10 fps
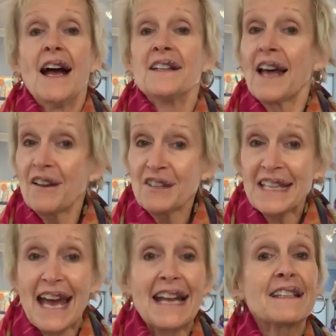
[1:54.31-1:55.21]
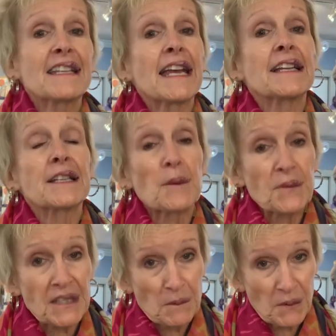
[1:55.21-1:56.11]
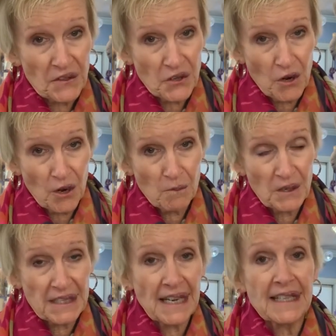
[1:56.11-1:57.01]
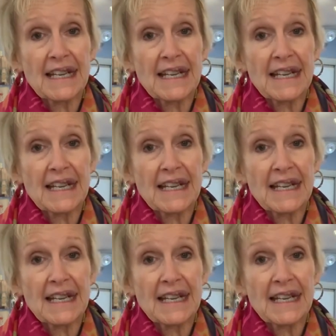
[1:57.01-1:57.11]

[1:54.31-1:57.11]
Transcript: Not only that, they ended up sleeping in the car one night